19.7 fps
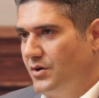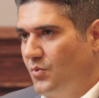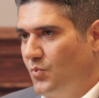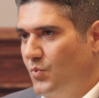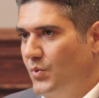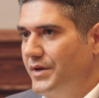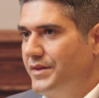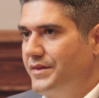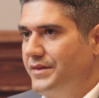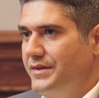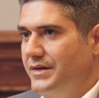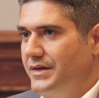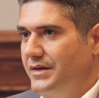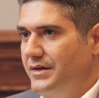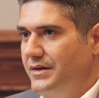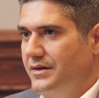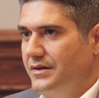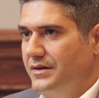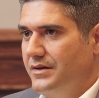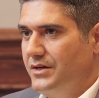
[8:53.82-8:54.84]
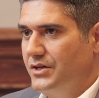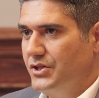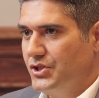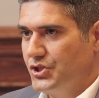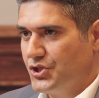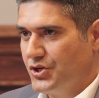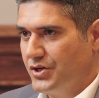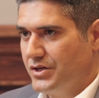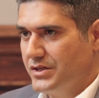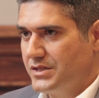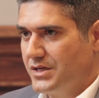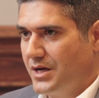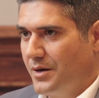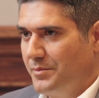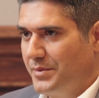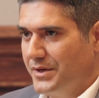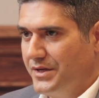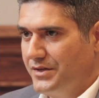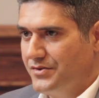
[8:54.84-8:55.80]
with the insurance
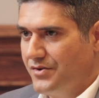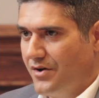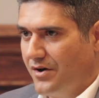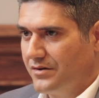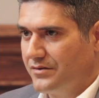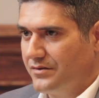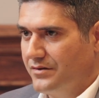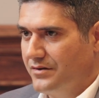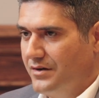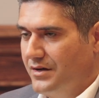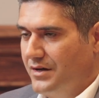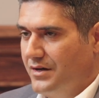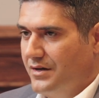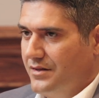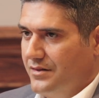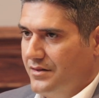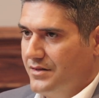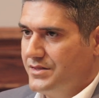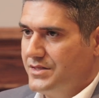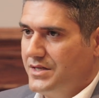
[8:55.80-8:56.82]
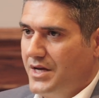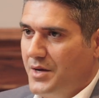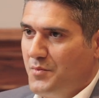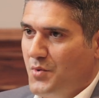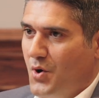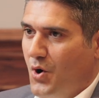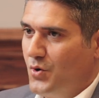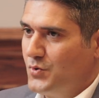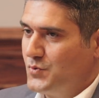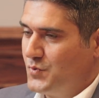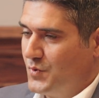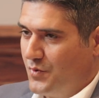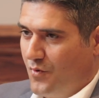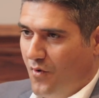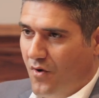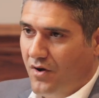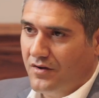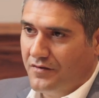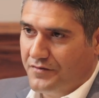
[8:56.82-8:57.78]
company doctor, the same goes with
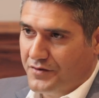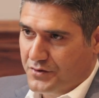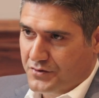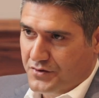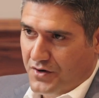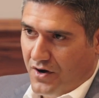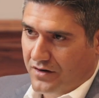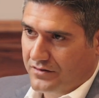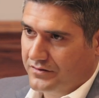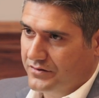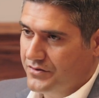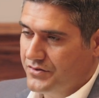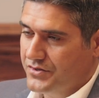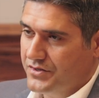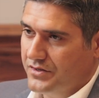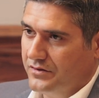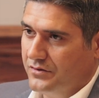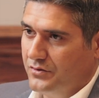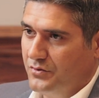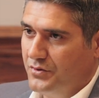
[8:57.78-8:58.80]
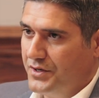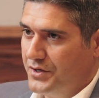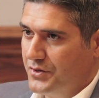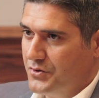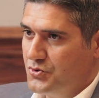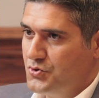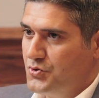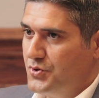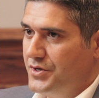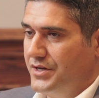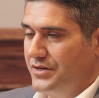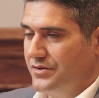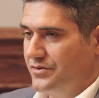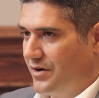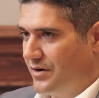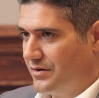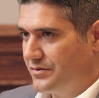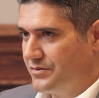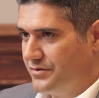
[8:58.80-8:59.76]
all of your doctors, including your treating
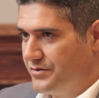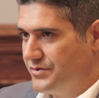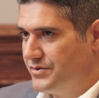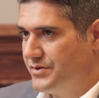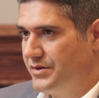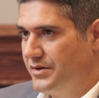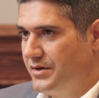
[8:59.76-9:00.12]
doctors.